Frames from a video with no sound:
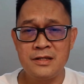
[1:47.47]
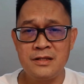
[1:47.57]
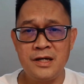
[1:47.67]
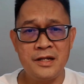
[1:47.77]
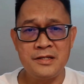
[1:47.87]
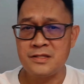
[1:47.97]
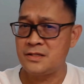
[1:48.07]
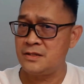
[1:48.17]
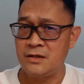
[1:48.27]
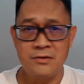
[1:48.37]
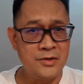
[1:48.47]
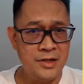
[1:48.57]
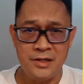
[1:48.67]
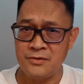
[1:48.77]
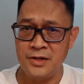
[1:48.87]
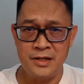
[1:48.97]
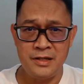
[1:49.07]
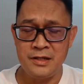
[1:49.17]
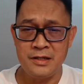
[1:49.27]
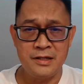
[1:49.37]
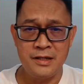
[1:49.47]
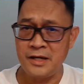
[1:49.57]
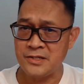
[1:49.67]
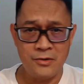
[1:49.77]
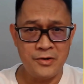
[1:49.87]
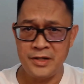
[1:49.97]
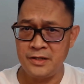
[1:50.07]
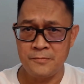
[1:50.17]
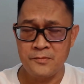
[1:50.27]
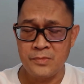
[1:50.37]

that is really, really nice already.